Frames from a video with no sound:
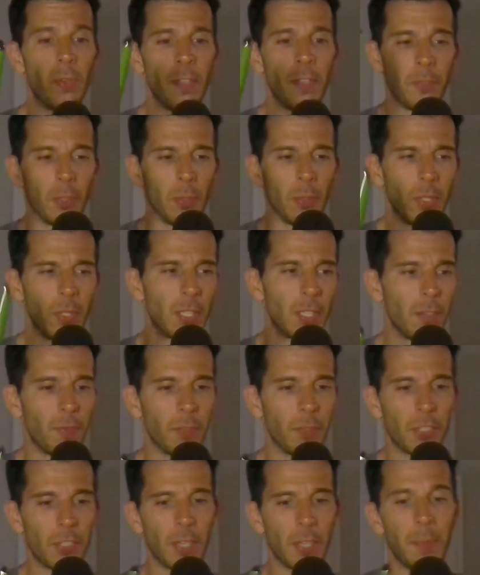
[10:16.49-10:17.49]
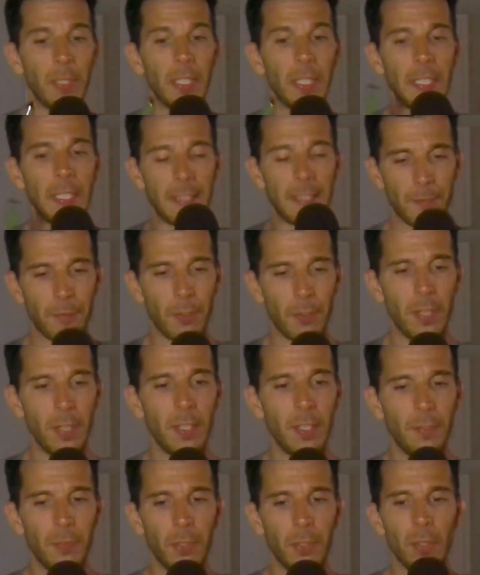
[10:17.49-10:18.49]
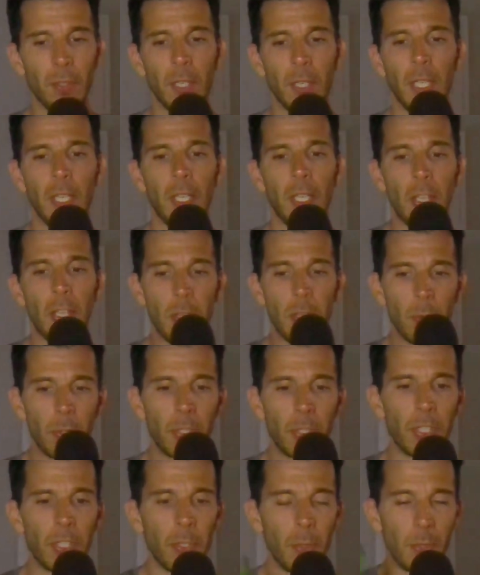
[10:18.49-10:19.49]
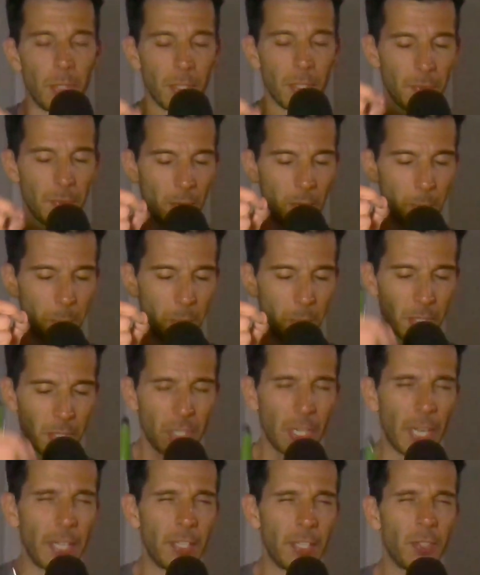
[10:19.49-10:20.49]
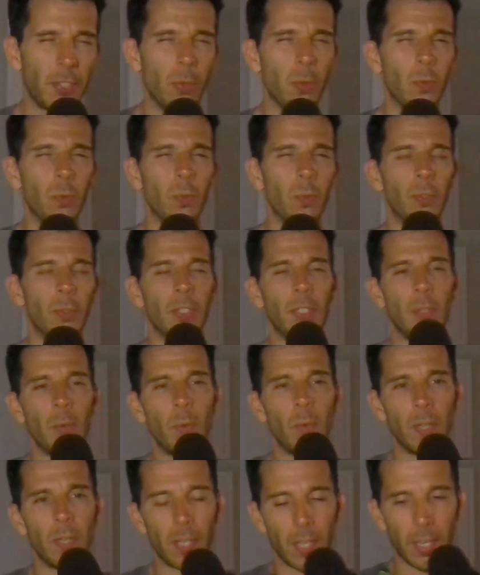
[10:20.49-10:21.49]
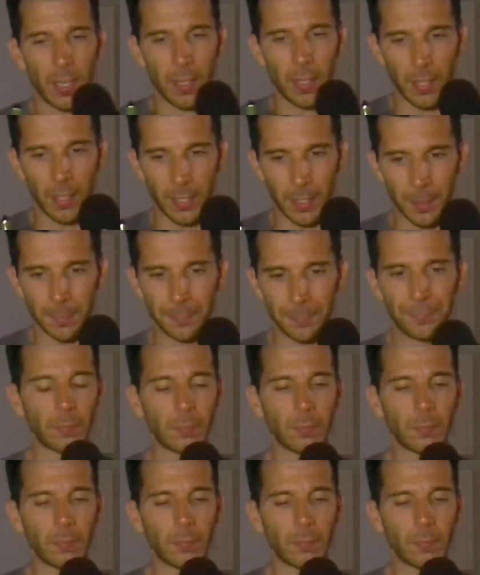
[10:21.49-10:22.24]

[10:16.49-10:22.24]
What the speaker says: If you're looking for something different, if you're used to using very precise tools and you want to kind of like